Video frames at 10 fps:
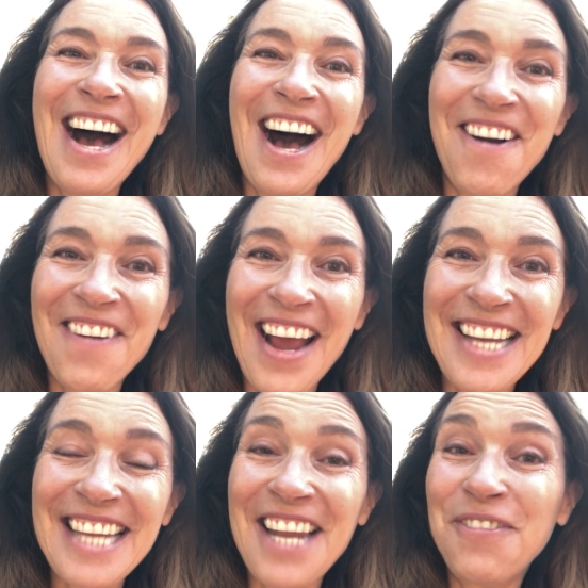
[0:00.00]
All
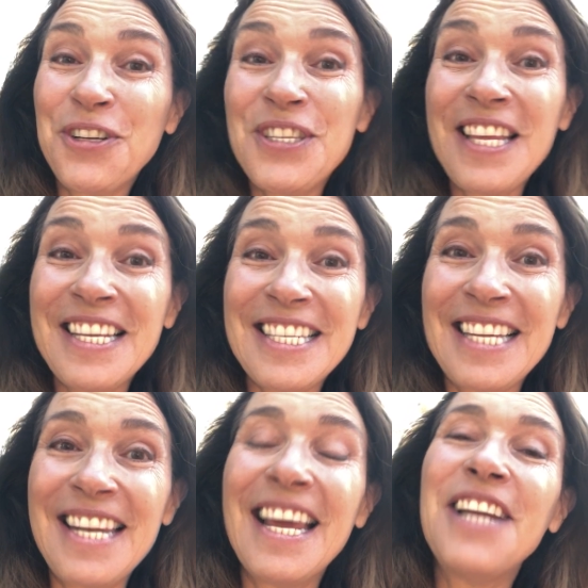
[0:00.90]
right, and if you're seeing this
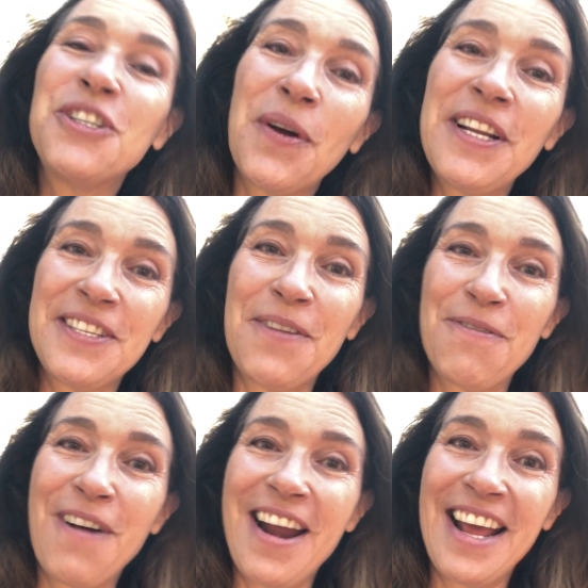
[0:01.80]
Sunday, join us on
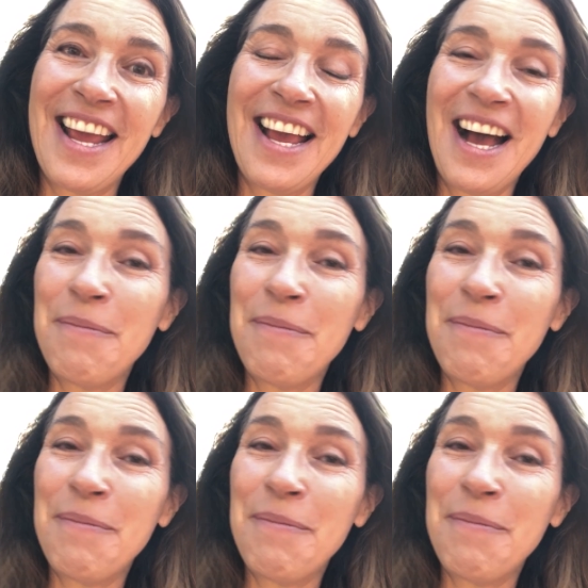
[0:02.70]
Friday.